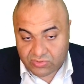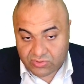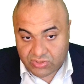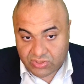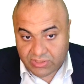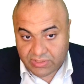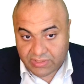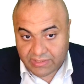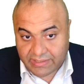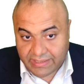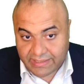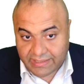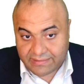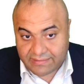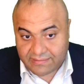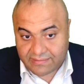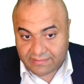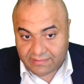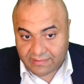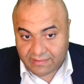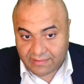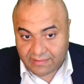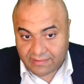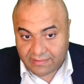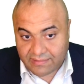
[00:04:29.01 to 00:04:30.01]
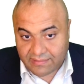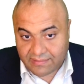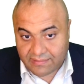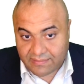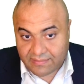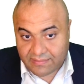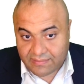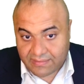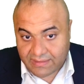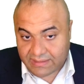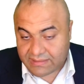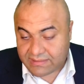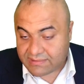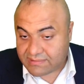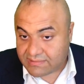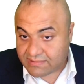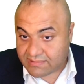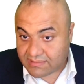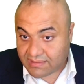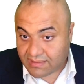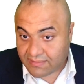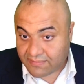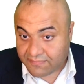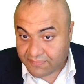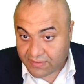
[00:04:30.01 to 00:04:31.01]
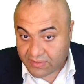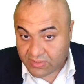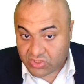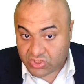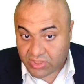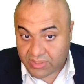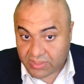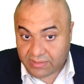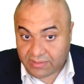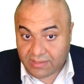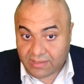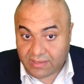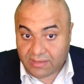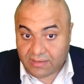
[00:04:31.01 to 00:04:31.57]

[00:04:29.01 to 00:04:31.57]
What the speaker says: generate this feature,